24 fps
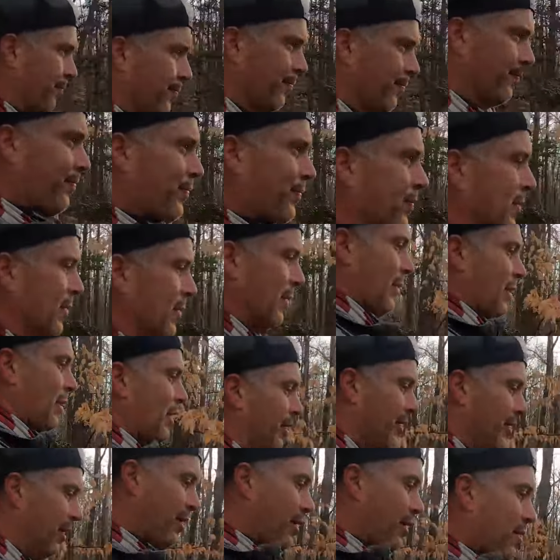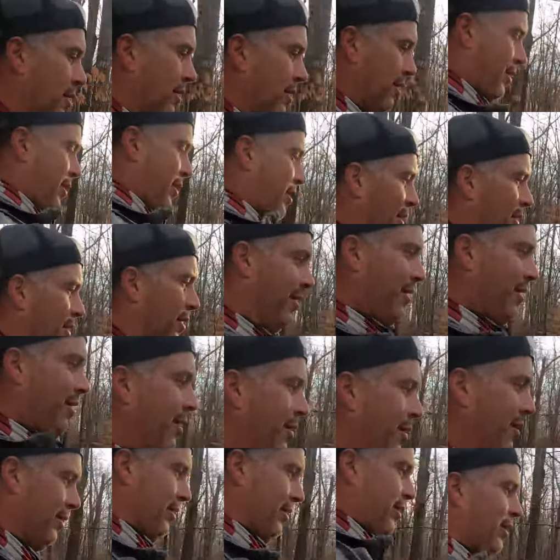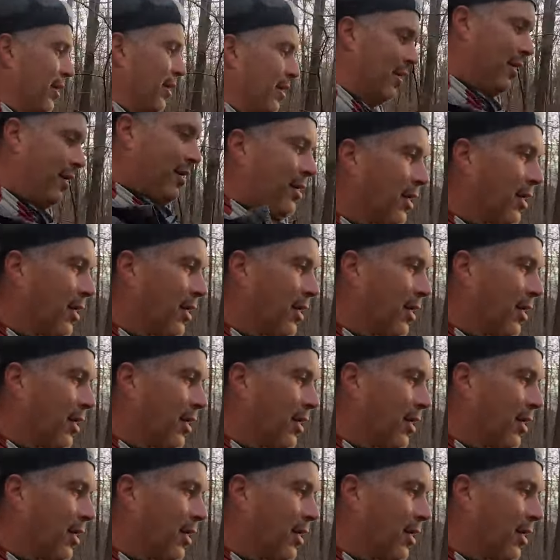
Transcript: a little bit, got dehydrated.